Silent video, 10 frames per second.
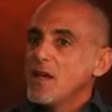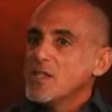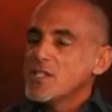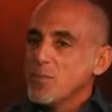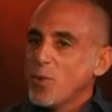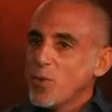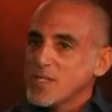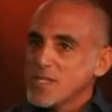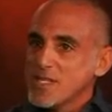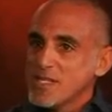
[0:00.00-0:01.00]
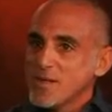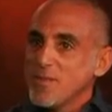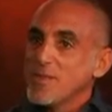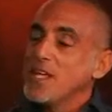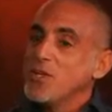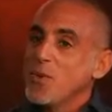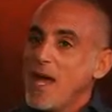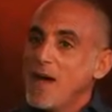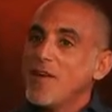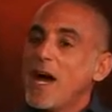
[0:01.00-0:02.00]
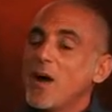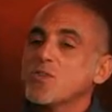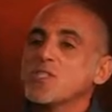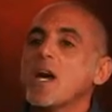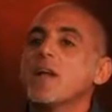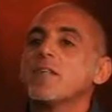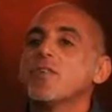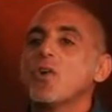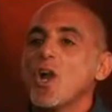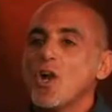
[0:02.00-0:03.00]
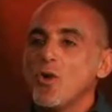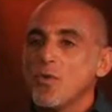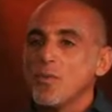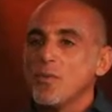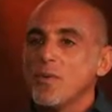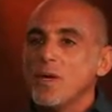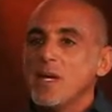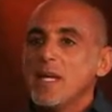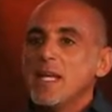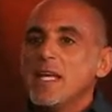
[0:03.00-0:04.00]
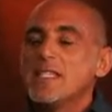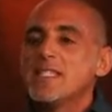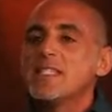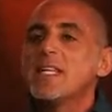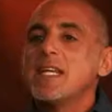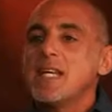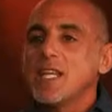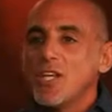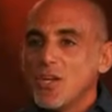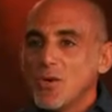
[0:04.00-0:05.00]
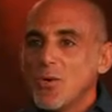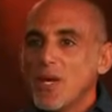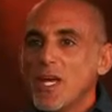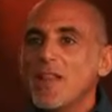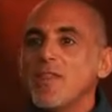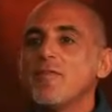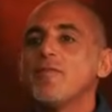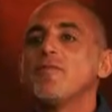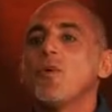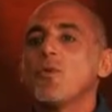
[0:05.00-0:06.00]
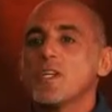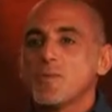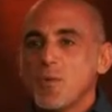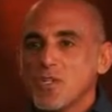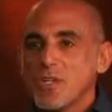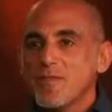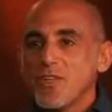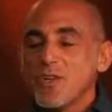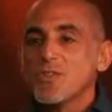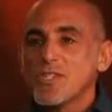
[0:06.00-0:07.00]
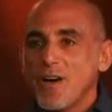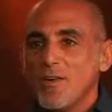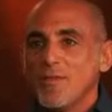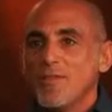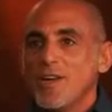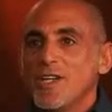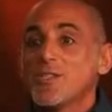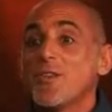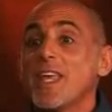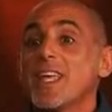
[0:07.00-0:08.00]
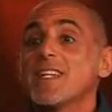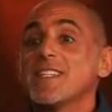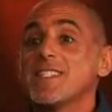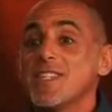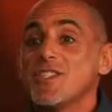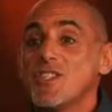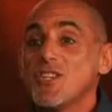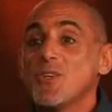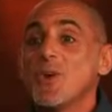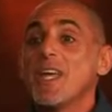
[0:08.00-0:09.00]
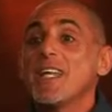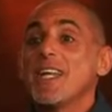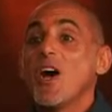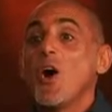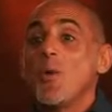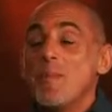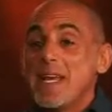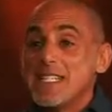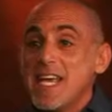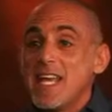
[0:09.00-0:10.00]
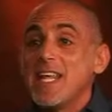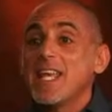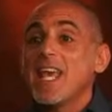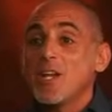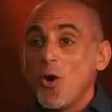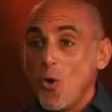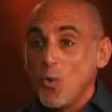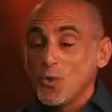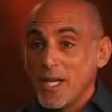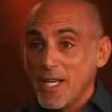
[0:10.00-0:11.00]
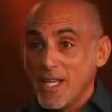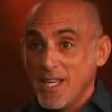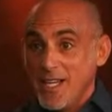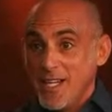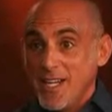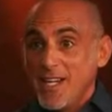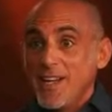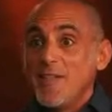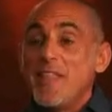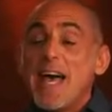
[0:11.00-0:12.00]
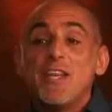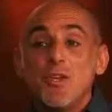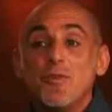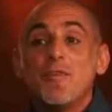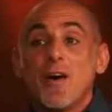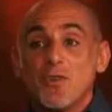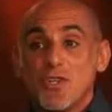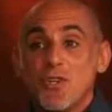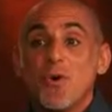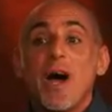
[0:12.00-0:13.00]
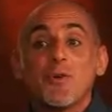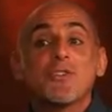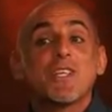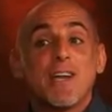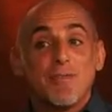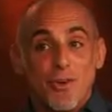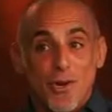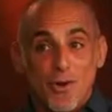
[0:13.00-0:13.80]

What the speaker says: support system that you have outside of your home is seeing you in the full expression of yourself, so they can assist you in maintaining and holding that newfound you outside of your